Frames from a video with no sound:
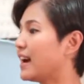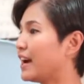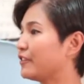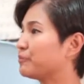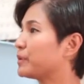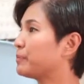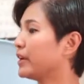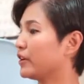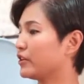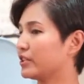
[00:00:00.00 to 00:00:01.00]
I've
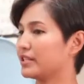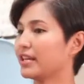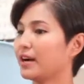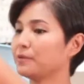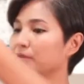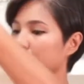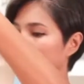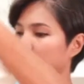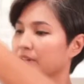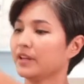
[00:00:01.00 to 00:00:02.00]
prepared a towel
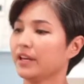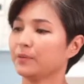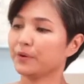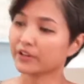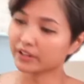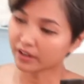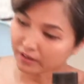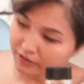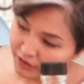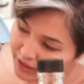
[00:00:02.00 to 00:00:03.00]
and we're gonna
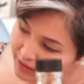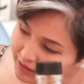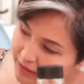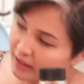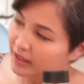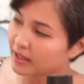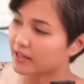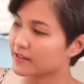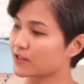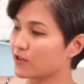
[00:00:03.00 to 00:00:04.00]
cover it.
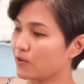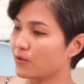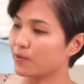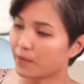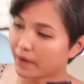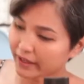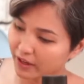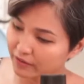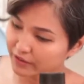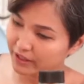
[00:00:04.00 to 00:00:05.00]
So I
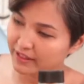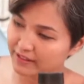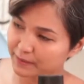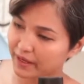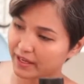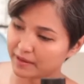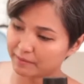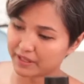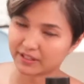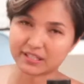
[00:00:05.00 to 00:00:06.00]
cover it this
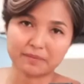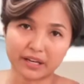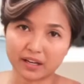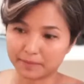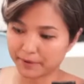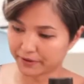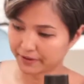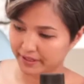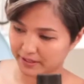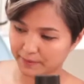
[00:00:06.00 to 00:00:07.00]
way because in my
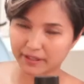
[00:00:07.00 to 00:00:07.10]
cupboard, this